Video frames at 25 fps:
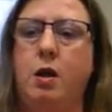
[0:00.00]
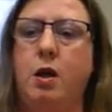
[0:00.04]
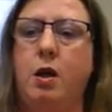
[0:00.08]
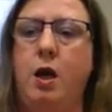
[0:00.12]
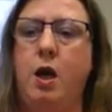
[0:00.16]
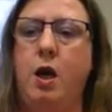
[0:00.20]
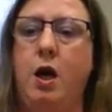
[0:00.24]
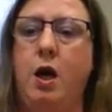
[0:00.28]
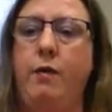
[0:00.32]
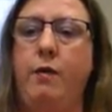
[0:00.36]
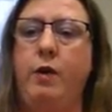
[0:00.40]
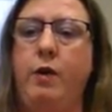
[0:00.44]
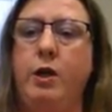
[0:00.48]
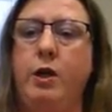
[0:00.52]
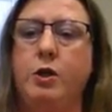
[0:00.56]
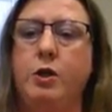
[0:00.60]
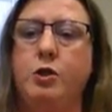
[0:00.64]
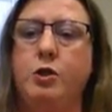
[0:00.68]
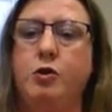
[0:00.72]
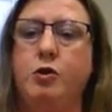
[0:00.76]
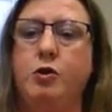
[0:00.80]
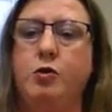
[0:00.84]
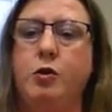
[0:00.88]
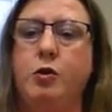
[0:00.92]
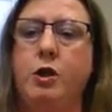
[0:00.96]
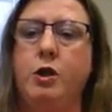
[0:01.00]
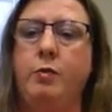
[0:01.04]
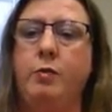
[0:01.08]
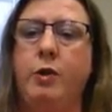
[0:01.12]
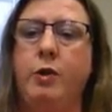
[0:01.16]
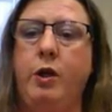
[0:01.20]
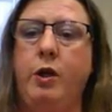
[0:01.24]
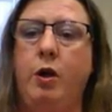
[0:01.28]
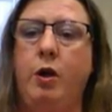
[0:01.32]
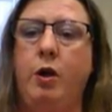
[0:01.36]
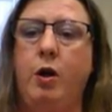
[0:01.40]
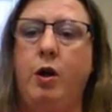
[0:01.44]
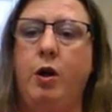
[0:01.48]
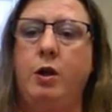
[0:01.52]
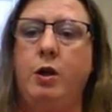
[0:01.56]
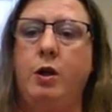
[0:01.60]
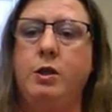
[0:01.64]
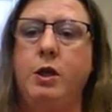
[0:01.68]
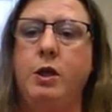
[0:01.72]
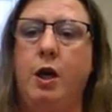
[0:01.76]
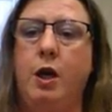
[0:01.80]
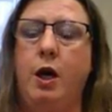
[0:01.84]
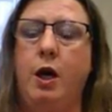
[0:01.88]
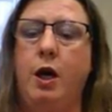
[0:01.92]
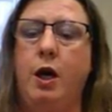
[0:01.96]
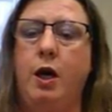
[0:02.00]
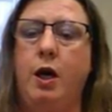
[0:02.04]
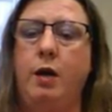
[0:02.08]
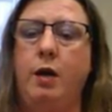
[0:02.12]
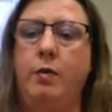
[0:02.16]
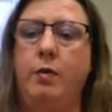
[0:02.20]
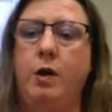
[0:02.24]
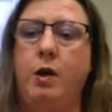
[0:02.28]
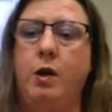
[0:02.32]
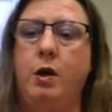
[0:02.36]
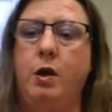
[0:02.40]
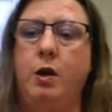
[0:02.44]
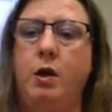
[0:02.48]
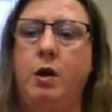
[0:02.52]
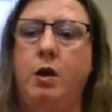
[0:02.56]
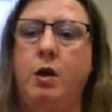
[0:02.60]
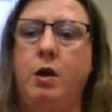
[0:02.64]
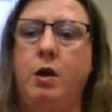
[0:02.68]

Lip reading: They have an extremely hard time